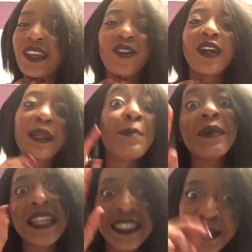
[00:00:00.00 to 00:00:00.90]
you know, I didn't
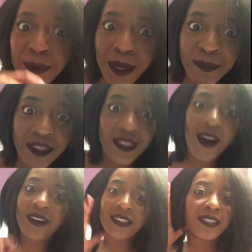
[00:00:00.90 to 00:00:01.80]
mean to pick up the
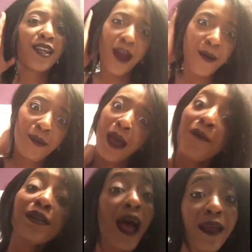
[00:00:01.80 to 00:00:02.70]
thongs. You know, I,
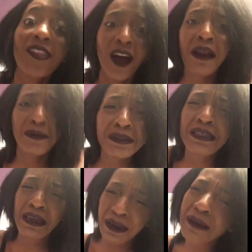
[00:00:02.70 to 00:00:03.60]
mean, I thought I was
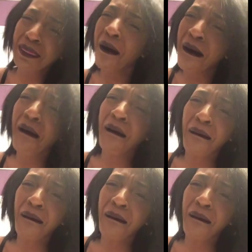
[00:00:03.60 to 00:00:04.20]
getting a thong.